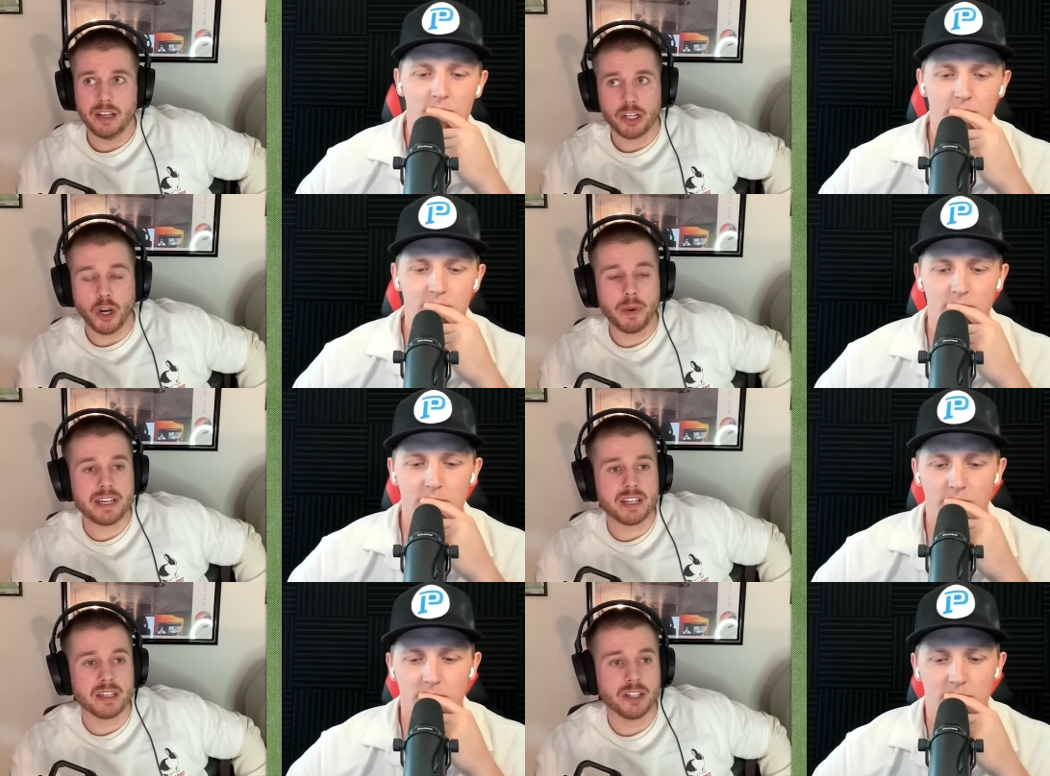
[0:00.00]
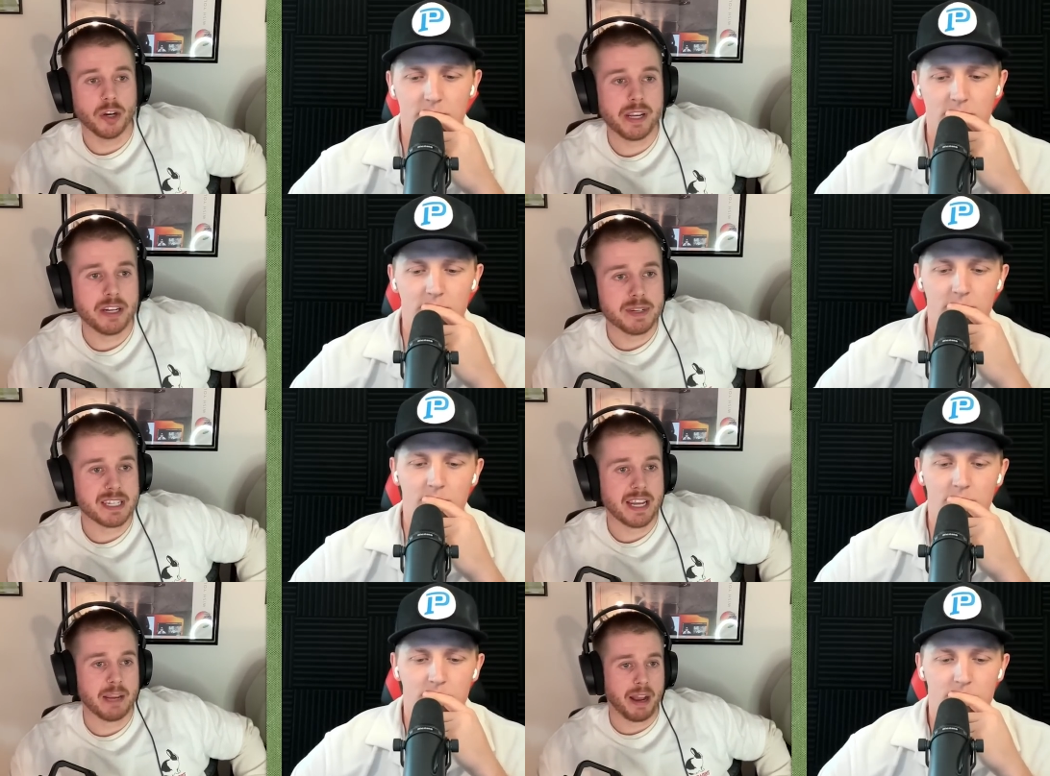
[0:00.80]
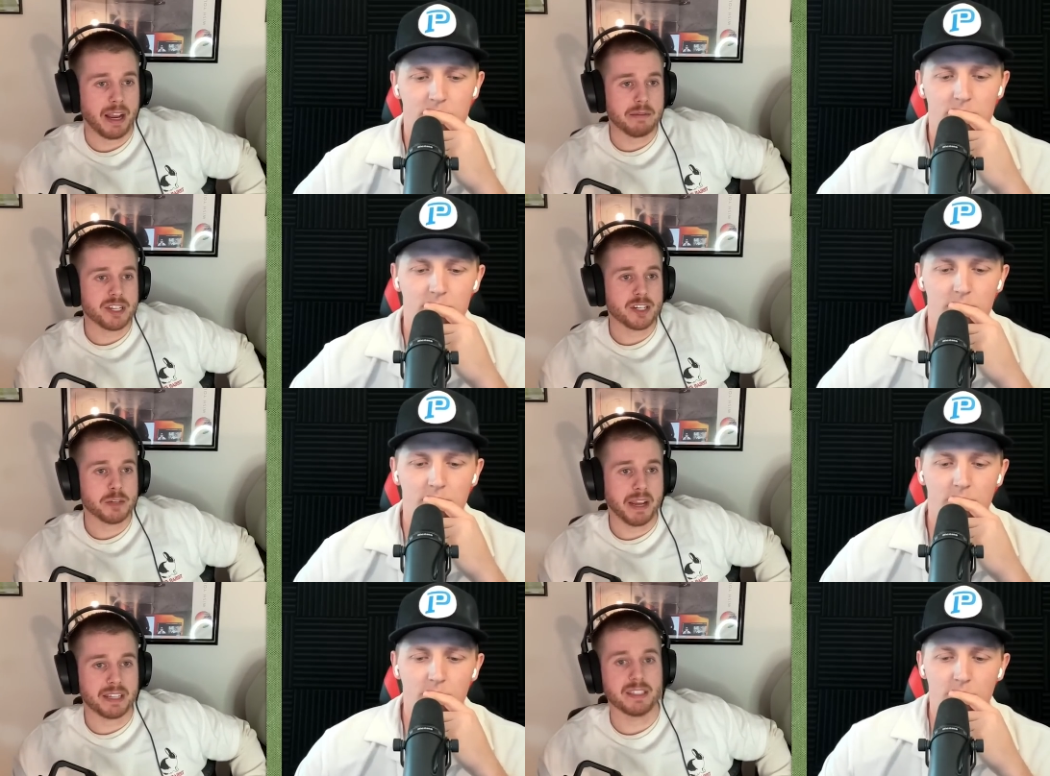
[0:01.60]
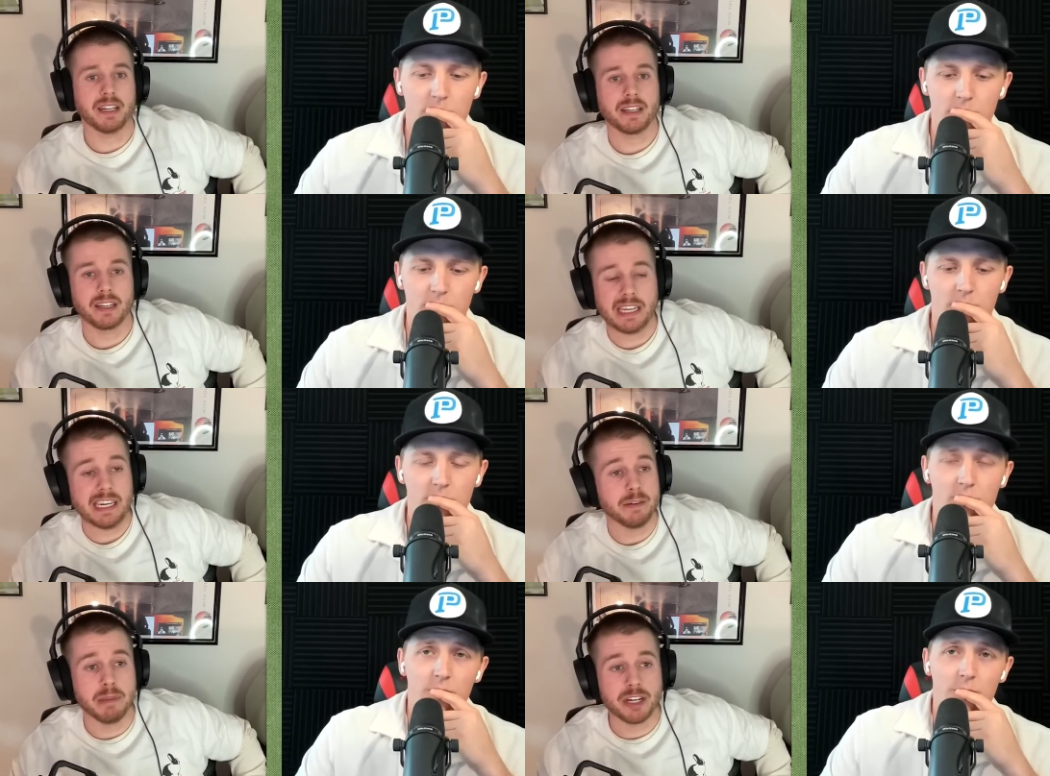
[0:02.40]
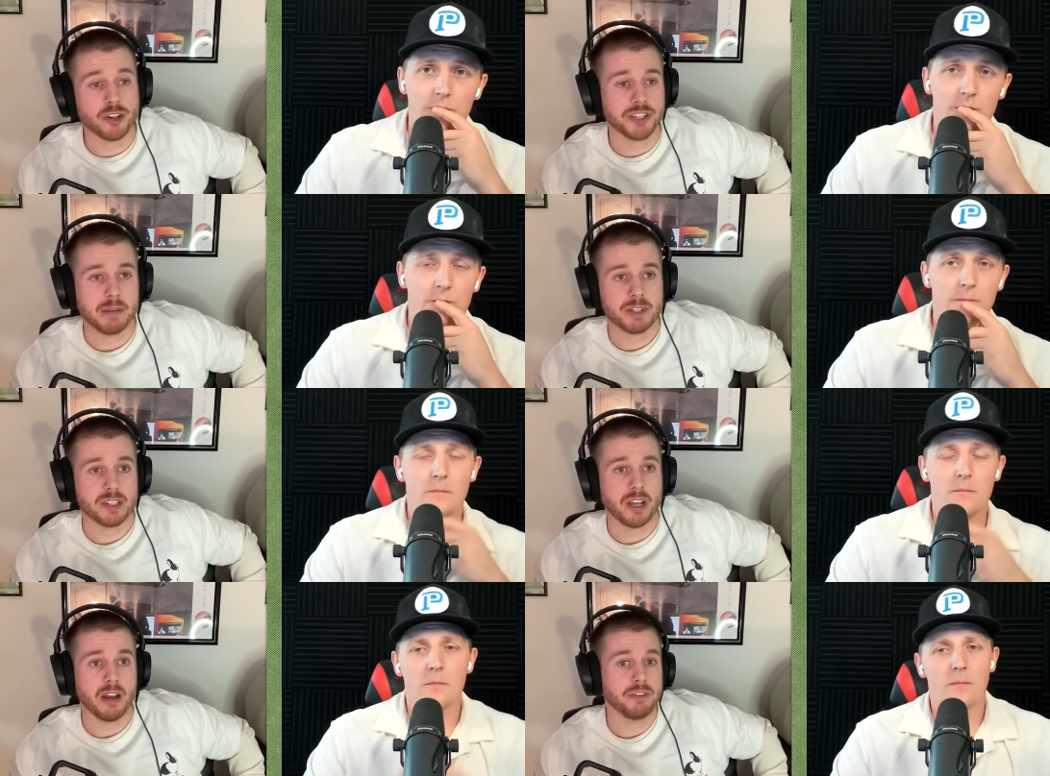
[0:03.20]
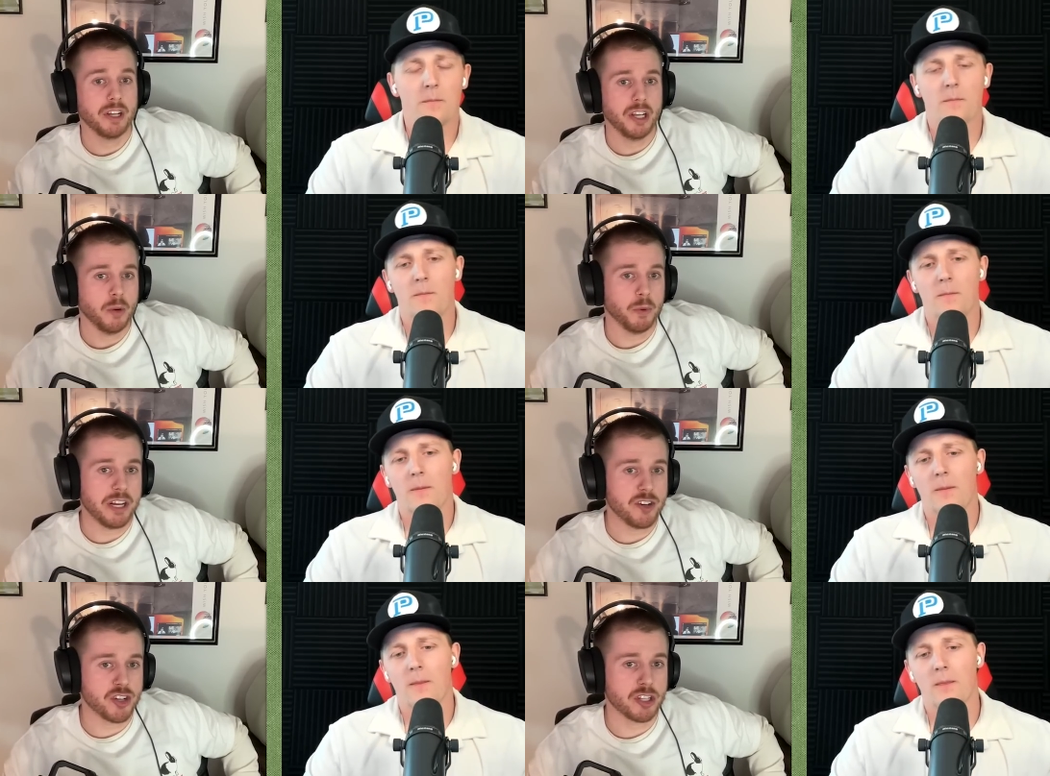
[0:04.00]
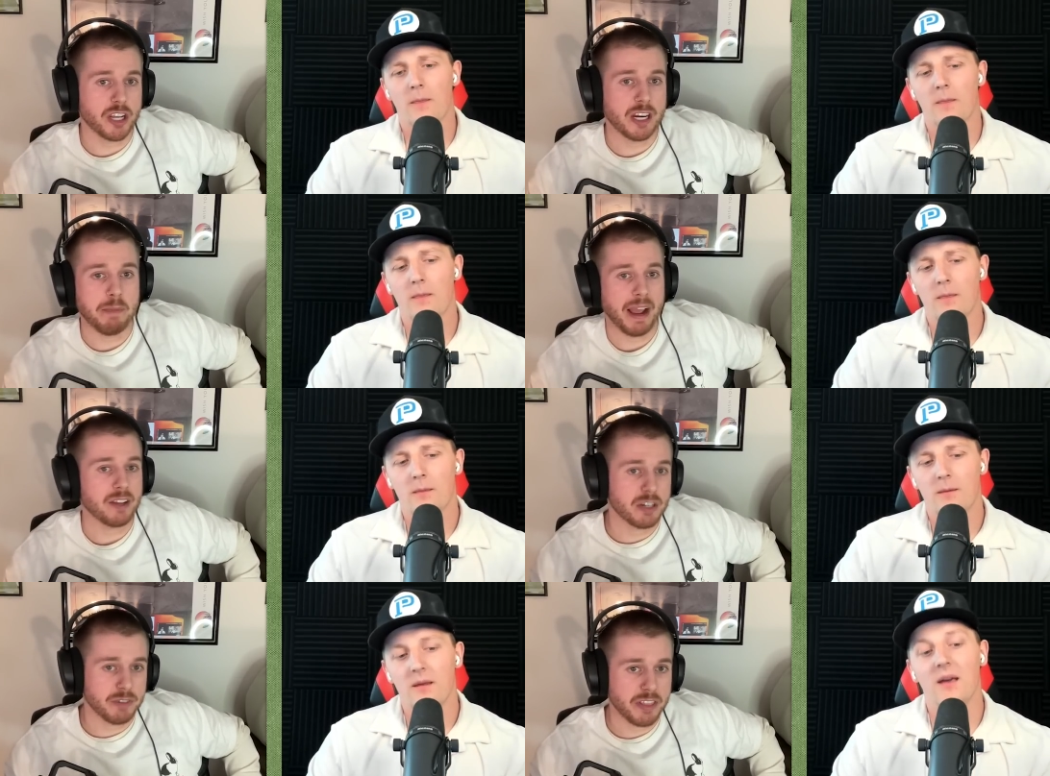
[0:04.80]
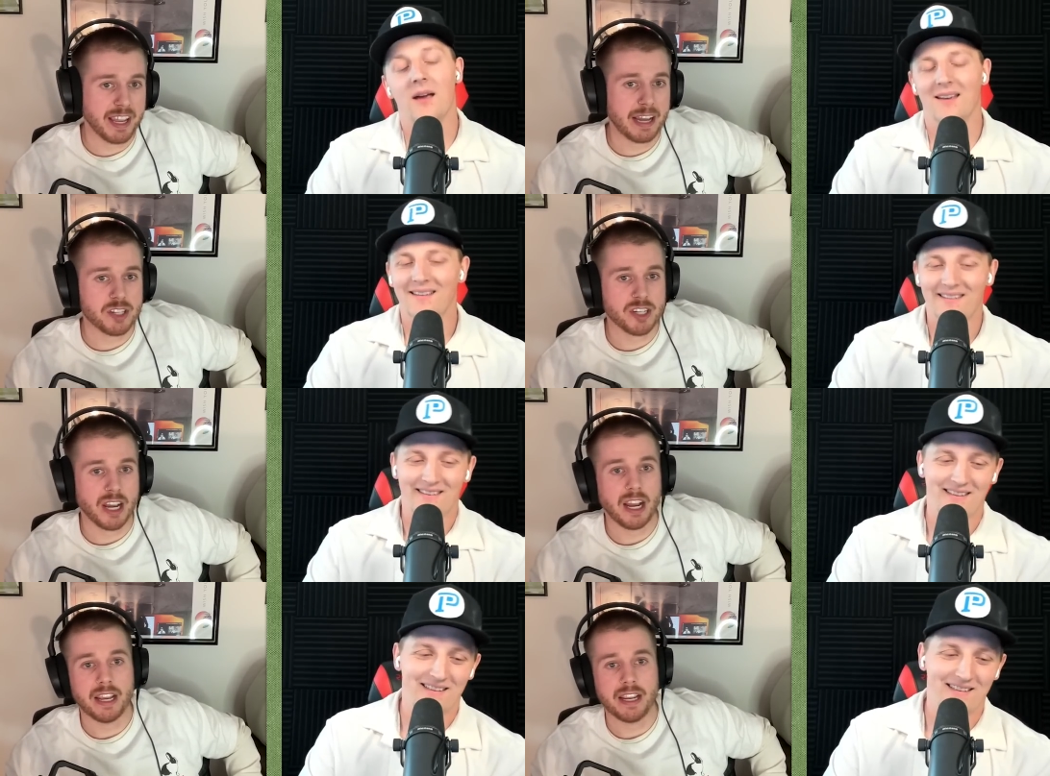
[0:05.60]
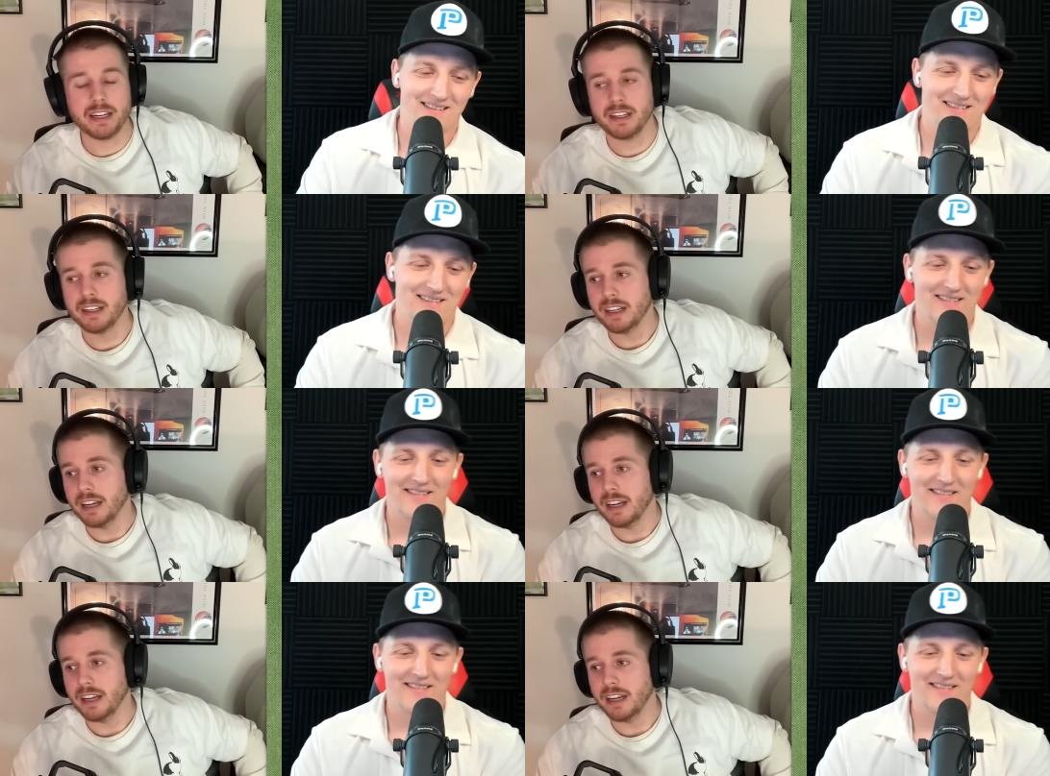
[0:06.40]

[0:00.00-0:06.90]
Speaker 1: Going into going into his tape, I was expecting Keaton Mitchell type stuff, where he's just looking to bounce everything outside,